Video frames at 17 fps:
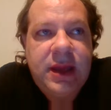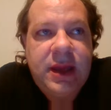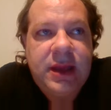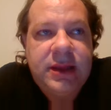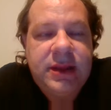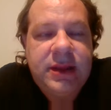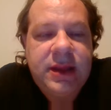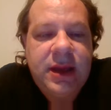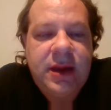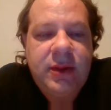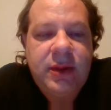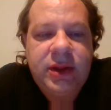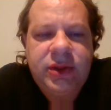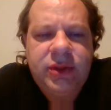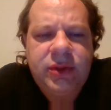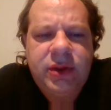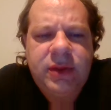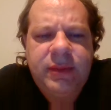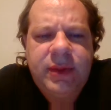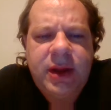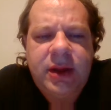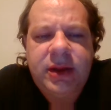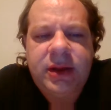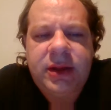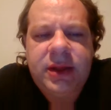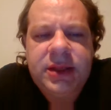And now I thought
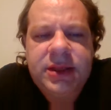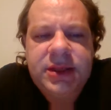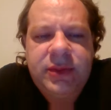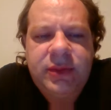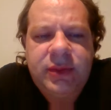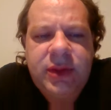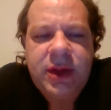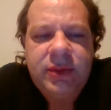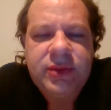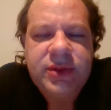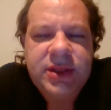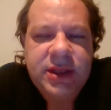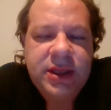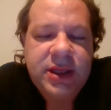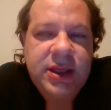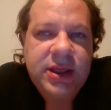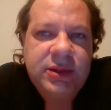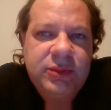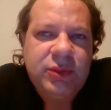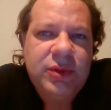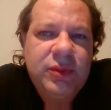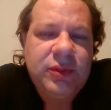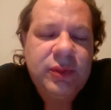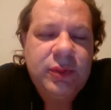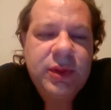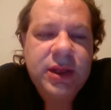about it and I said, when I was a kid, well,
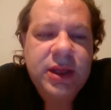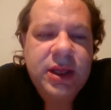when we're